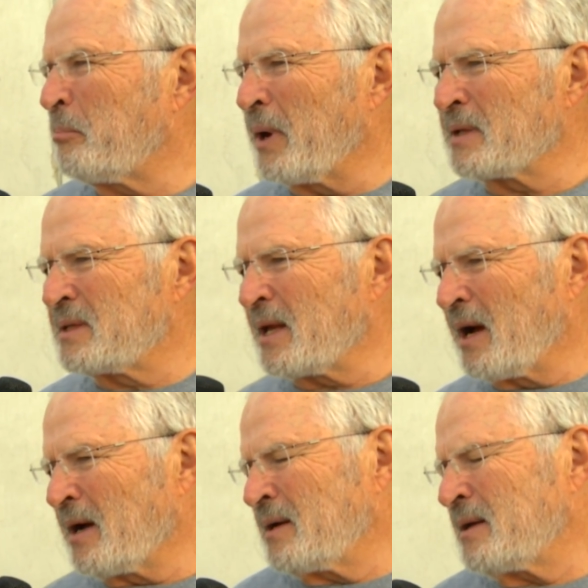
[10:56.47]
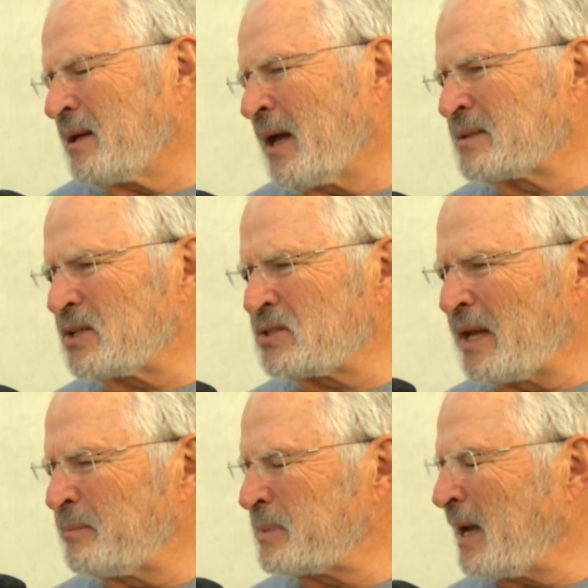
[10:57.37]
But uh, at the
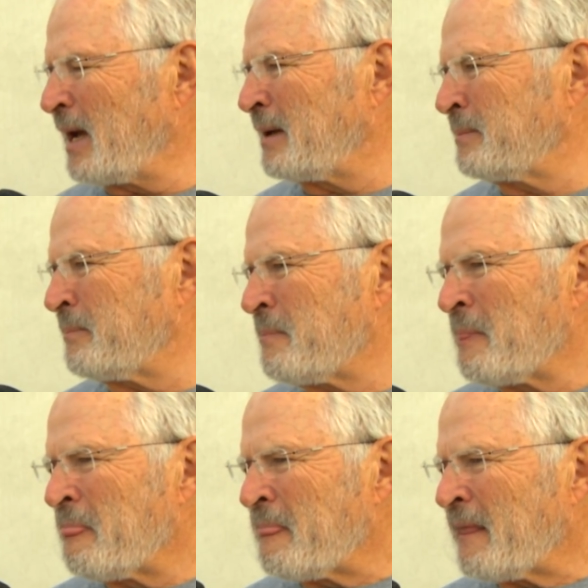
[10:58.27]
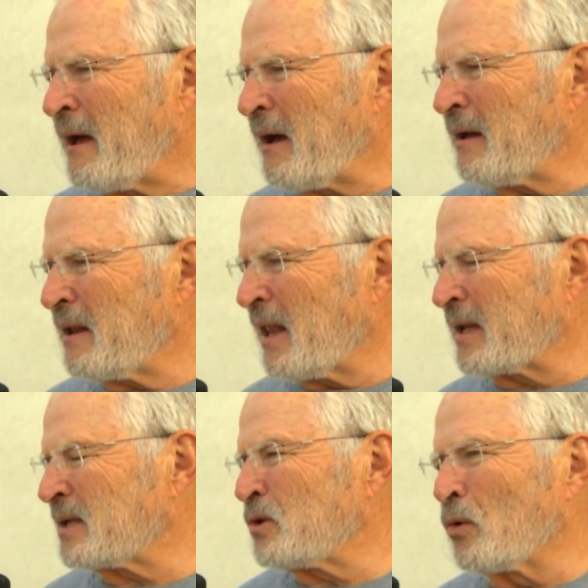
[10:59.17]
same time, uh,
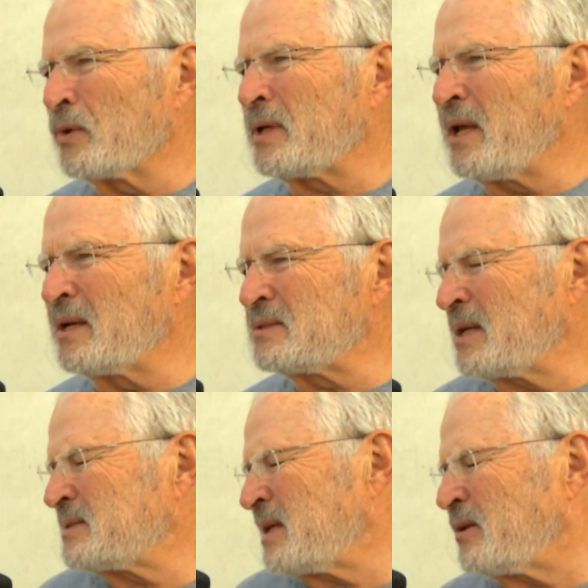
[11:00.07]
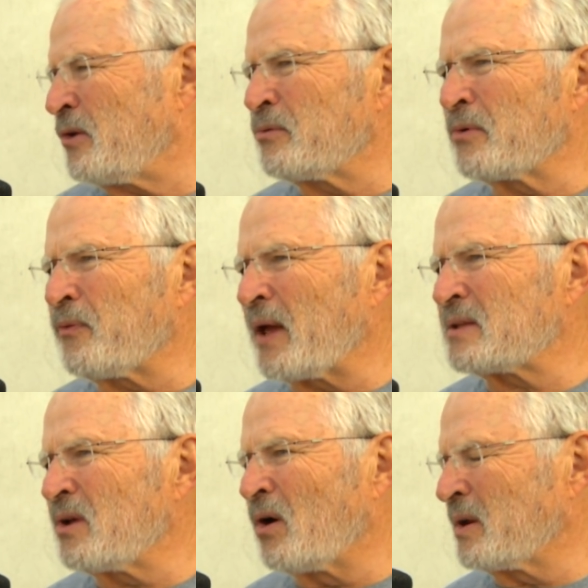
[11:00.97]
like I told the kids, I said you can
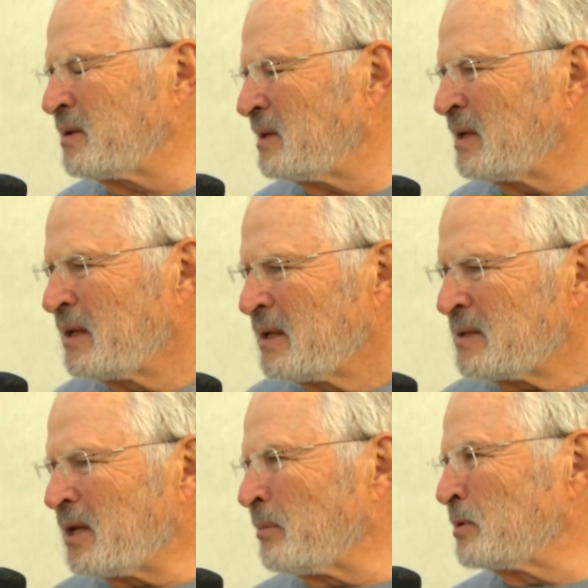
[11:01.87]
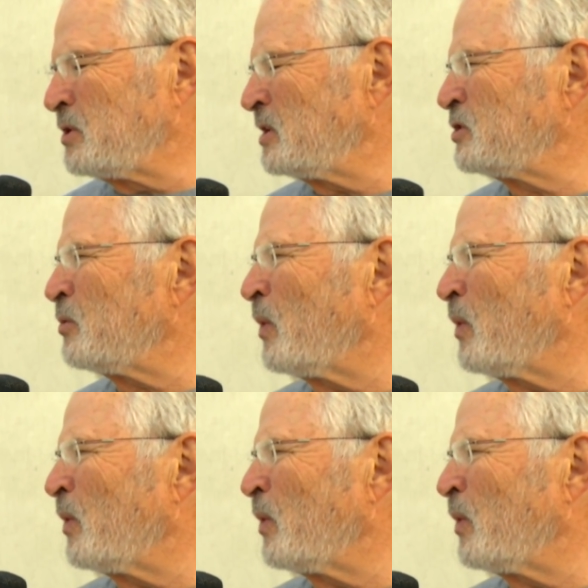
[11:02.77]
reflect on double-digit